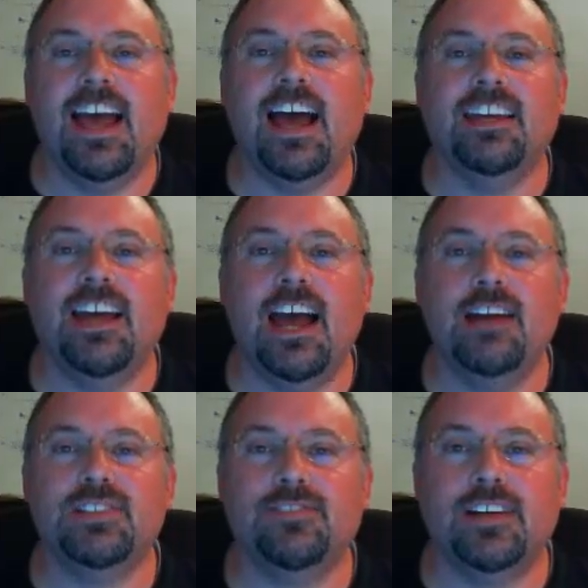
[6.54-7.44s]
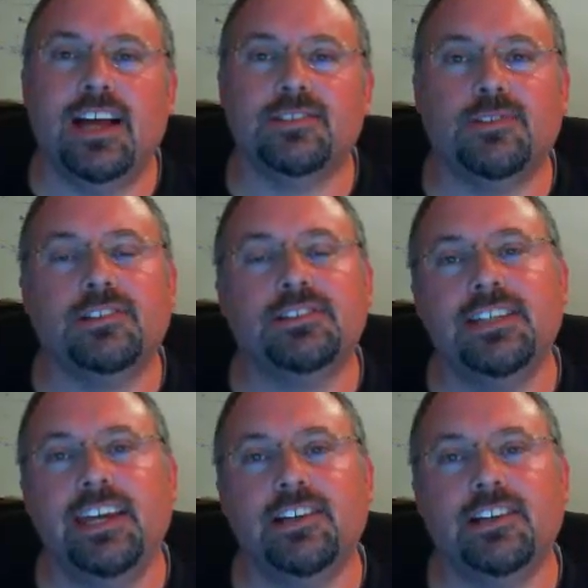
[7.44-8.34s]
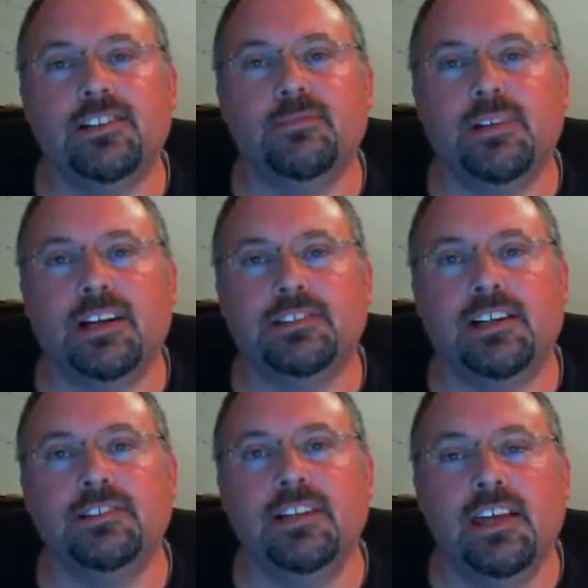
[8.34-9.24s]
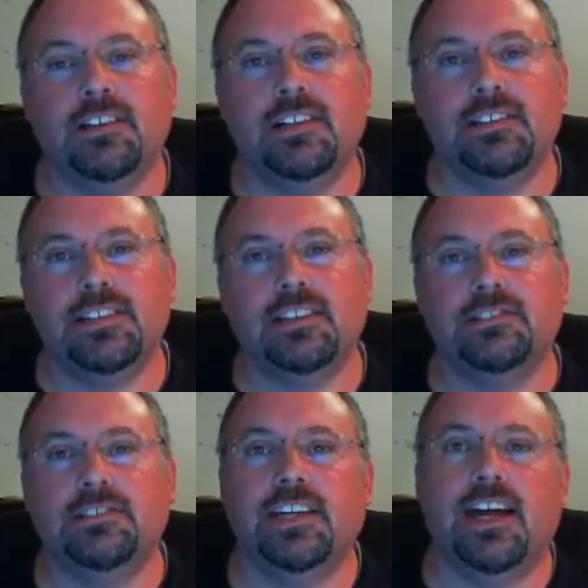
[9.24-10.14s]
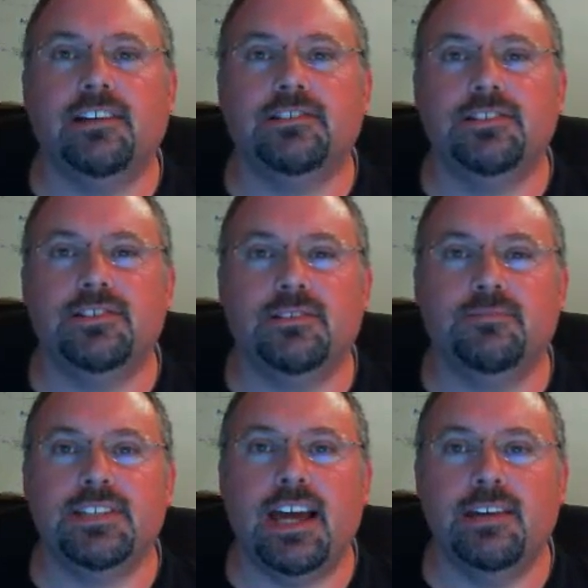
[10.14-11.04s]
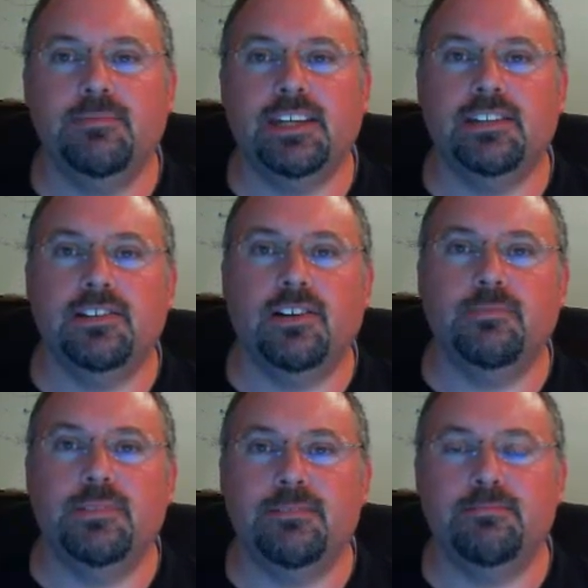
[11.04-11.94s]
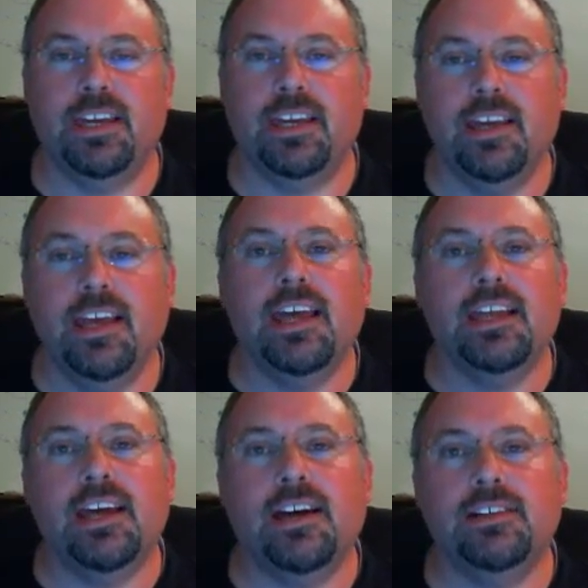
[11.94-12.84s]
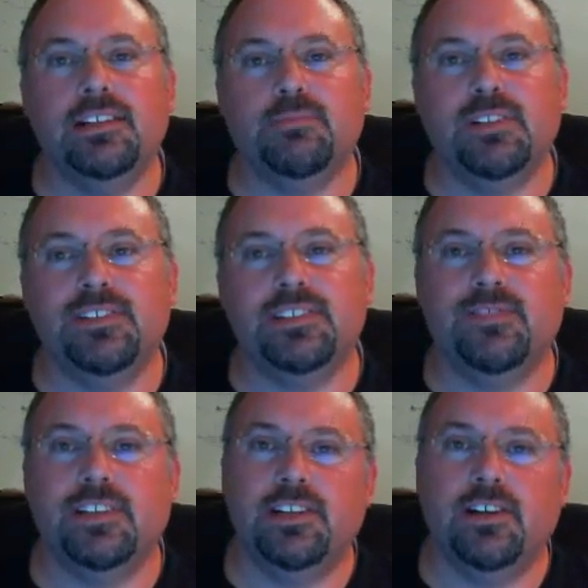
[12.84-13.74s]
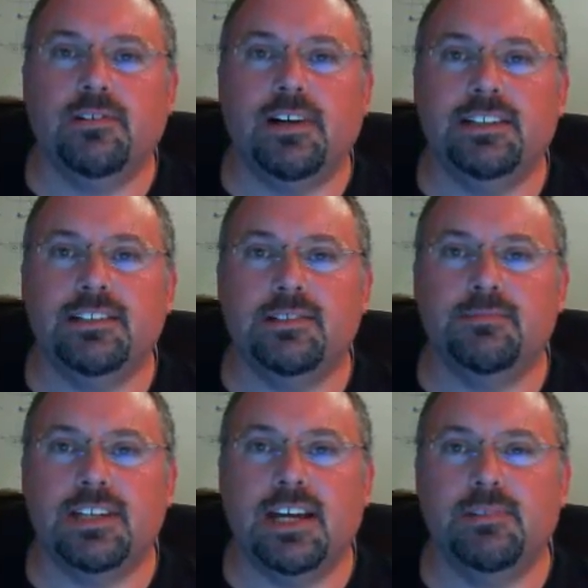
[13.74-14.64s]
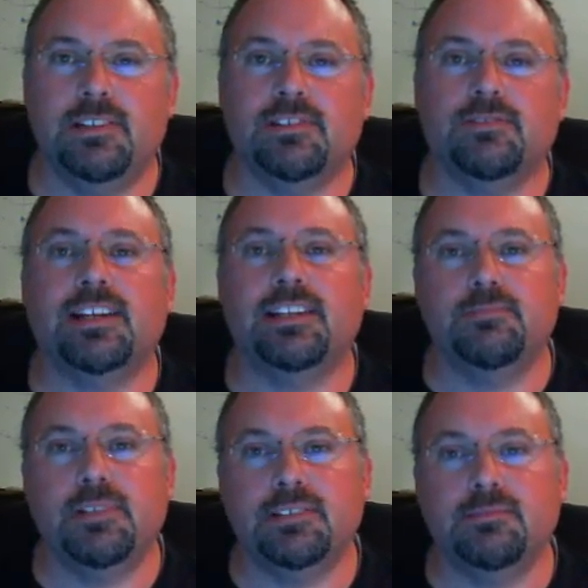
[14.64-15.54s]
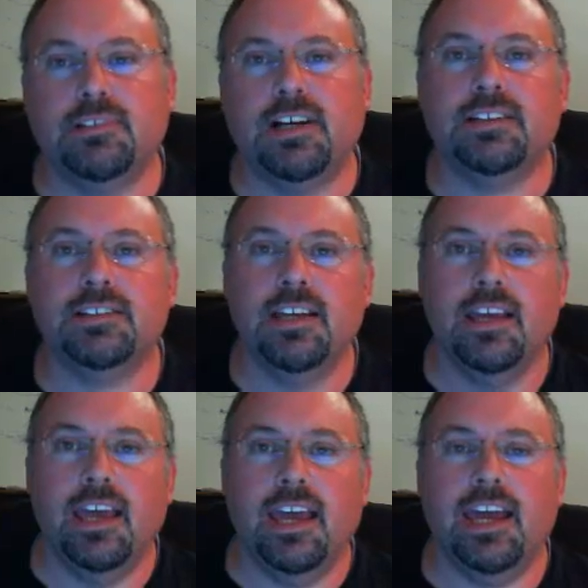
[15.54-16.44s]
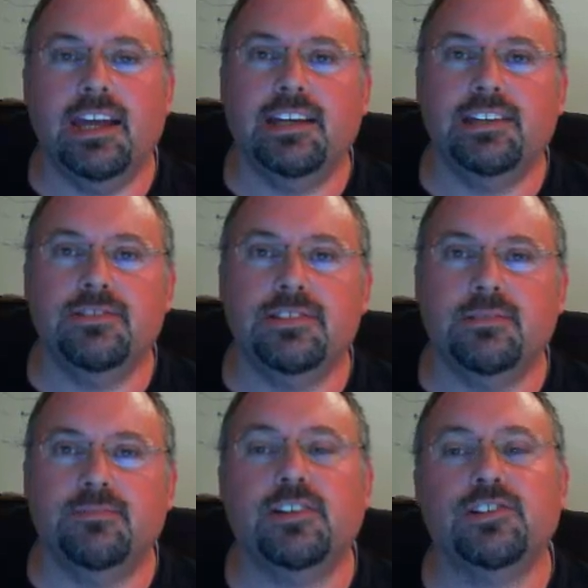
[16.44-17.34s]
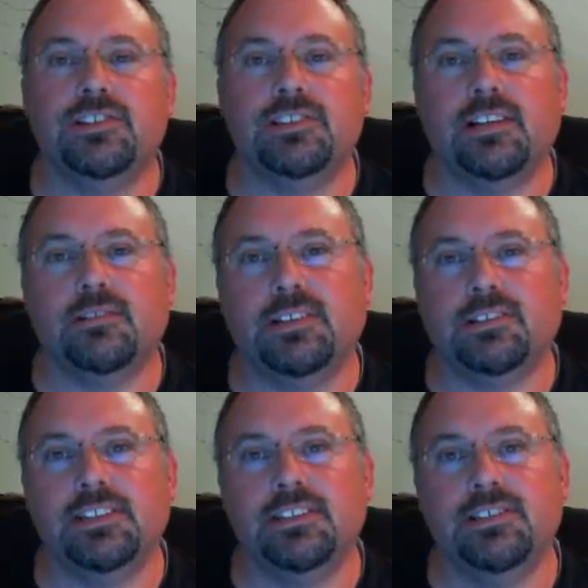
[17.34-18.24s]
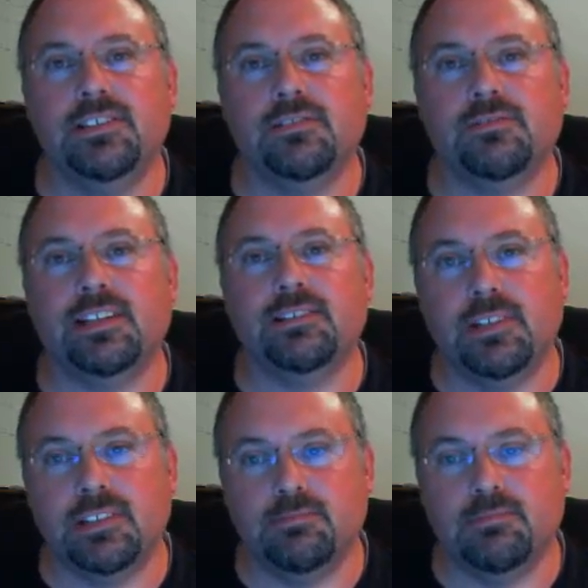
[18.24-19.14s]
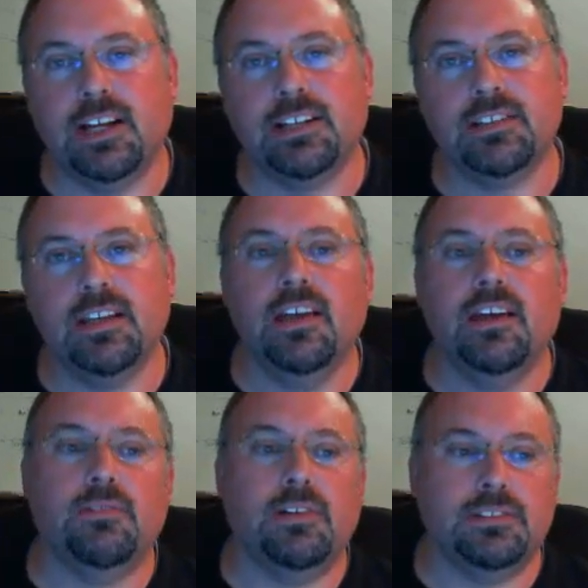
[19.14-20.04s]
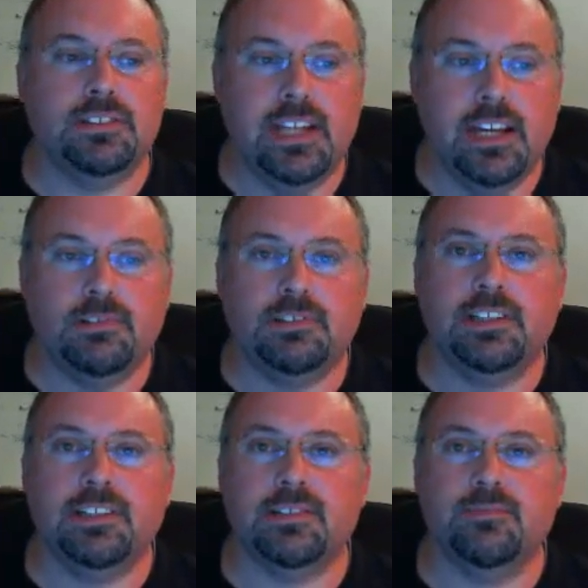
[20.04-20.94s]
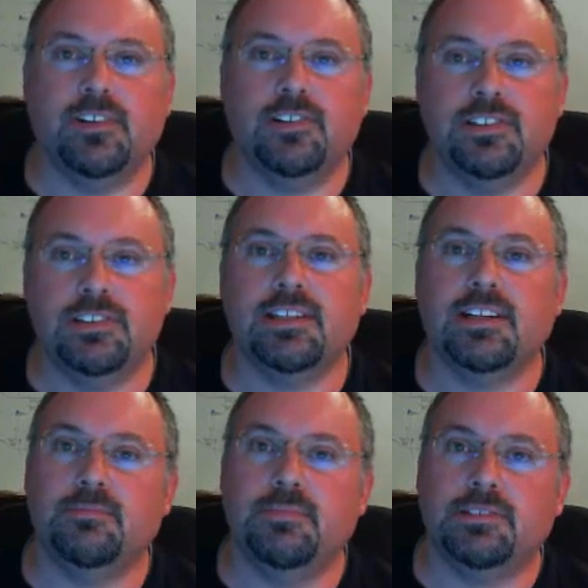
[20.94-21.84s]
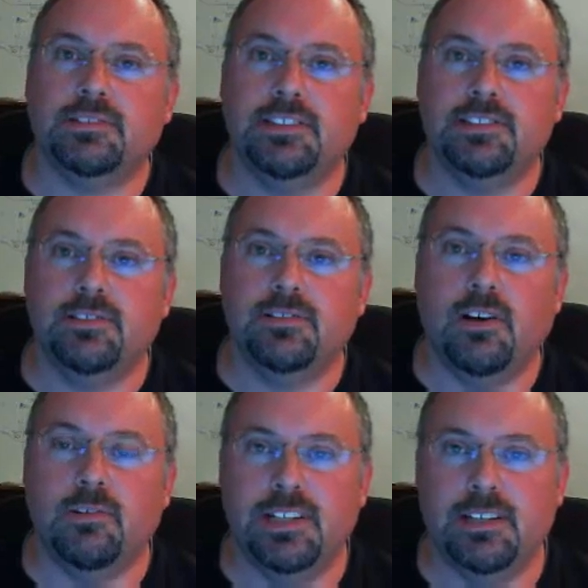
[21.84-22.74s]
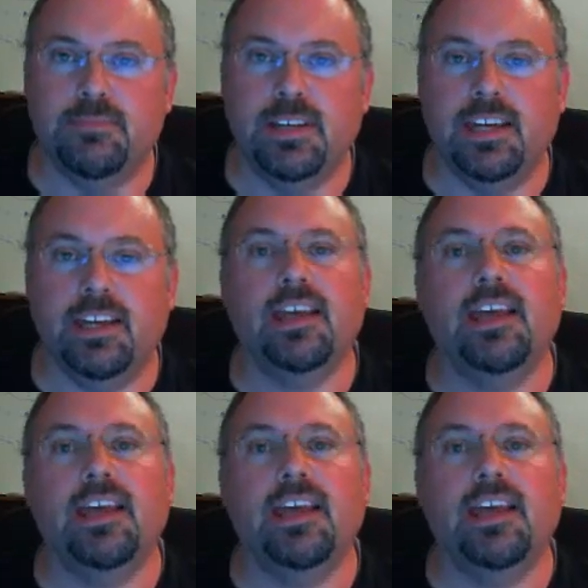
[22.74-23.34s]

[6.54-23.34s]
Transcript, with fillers: Hi, I'm Jeff Cogswell. Today here at GoParallel, let's take a look at how to do some timing in OpenMP. Now, in a previous video, I did some timing with threading building blocks, and I used some functions that are built into threading building blocks. Well, today we'll look at some functions that are built into OpenMP.